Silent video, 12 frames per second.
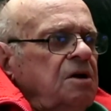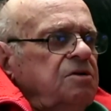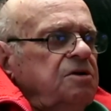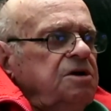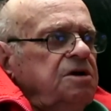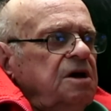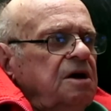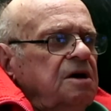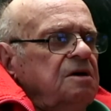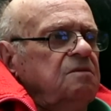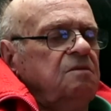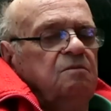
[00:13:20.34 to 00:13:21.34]

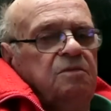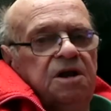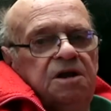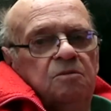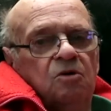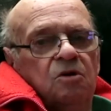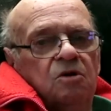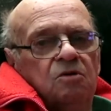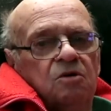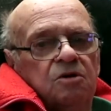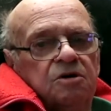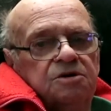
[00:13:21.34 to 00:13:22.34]
the Buddy Morrow
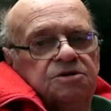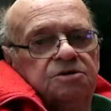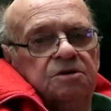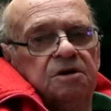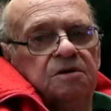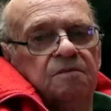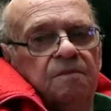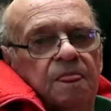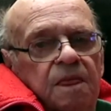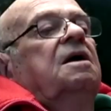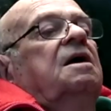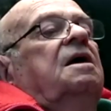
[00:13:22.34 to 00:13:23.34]
Orchestra.
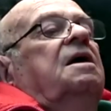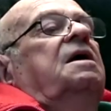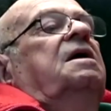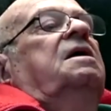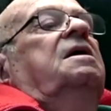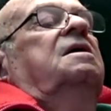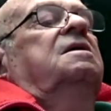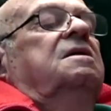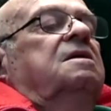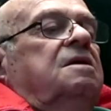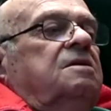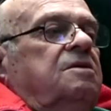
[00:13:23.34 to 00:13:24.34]

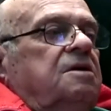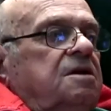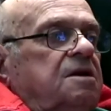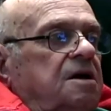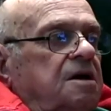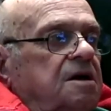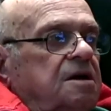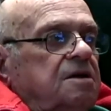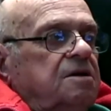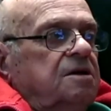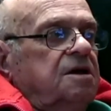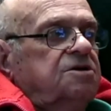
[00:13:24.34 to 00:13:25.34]
And then
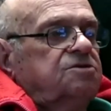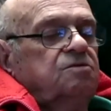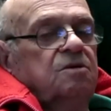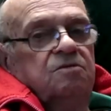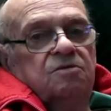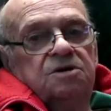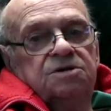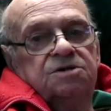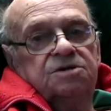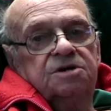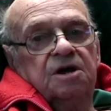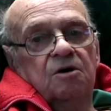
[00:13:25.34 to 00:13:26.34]
the next one
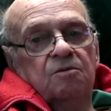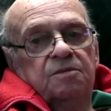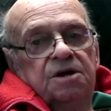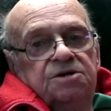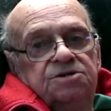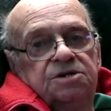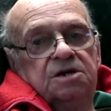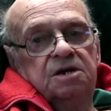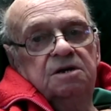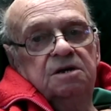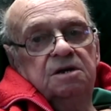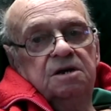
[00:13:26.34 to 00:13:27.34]
was Count Basie.
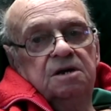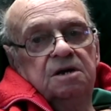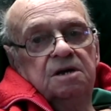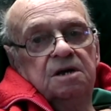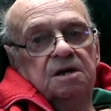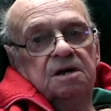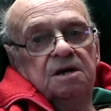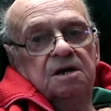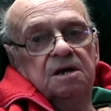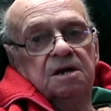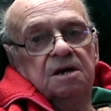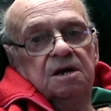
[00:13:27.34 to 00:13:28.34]

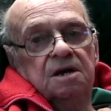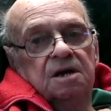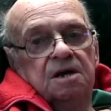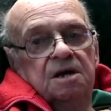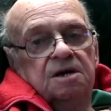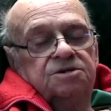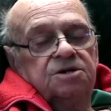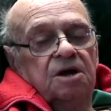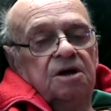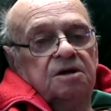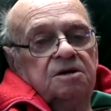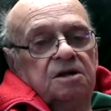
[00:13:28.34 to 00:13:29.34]
And I
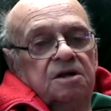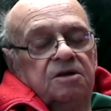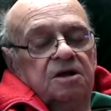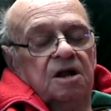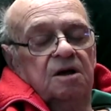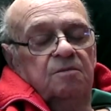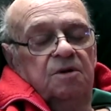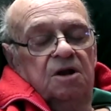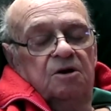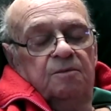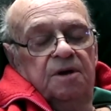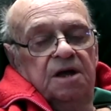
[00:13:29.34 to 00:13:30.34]
saw the Glenn
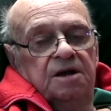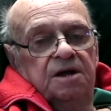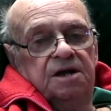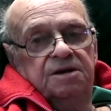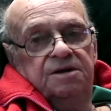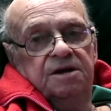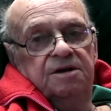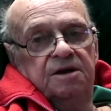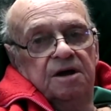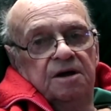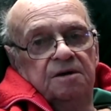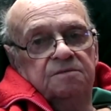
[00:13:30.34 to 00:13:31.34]
Miller Band 18
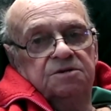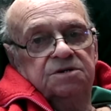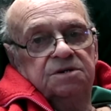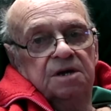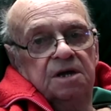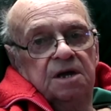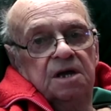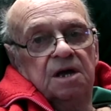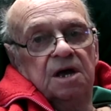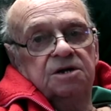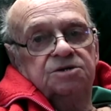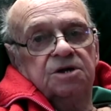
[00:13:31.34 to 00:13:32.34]
times.
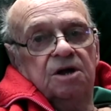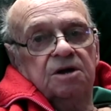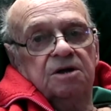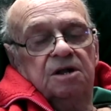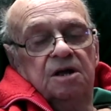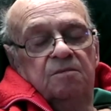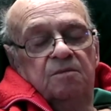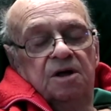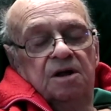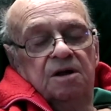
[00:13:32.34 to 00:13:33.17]
I saw Count